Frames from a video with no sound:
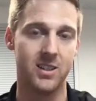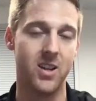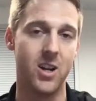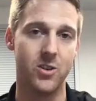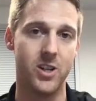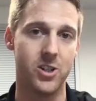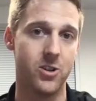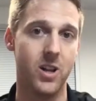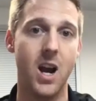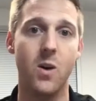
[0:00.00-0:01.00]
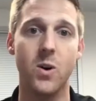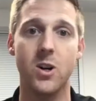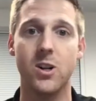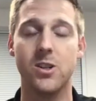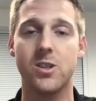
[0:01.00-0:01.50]
non-traditional
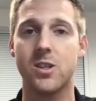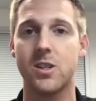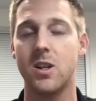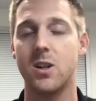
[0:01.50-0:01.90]
hours,